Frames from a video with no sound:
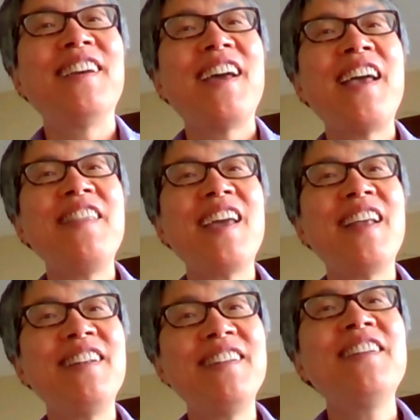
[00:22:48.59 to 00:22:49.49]
and
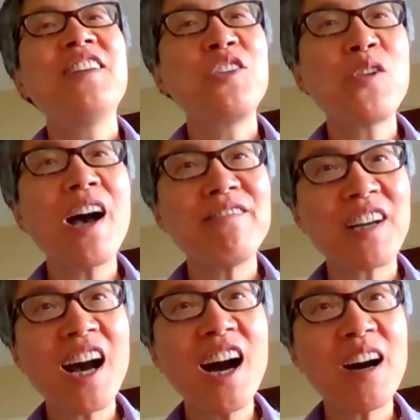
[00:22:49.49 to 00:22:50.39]
then you have
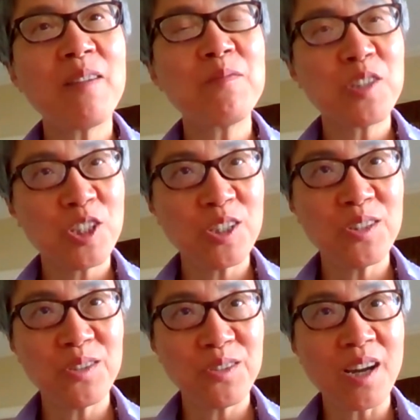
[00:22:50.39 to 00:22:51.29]
come
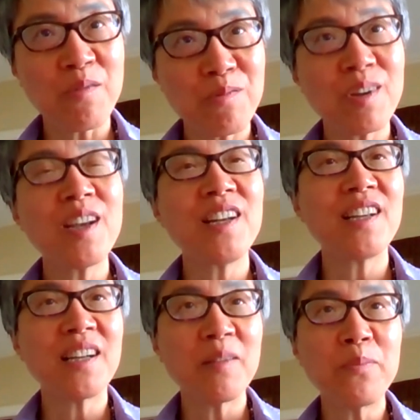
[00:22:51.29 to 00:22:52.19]
to a really
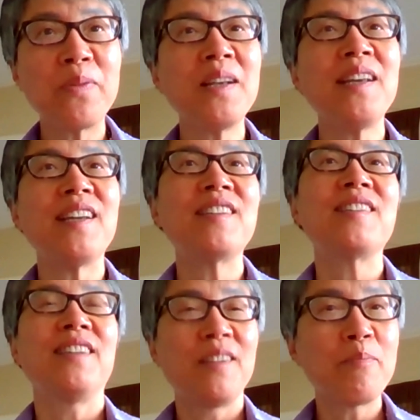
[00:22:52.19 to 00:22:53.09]
complete
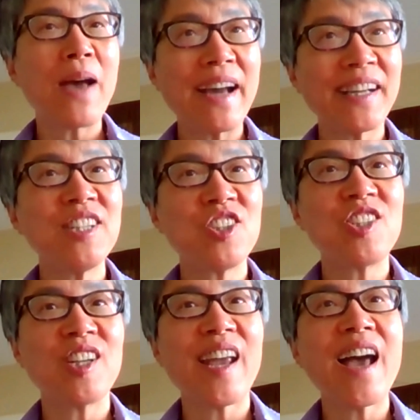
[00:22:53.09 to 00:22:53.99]
package
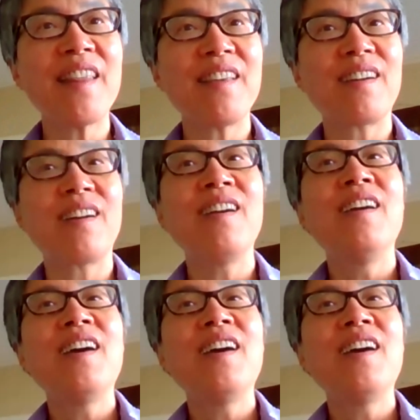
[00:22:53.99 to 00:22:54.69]
together.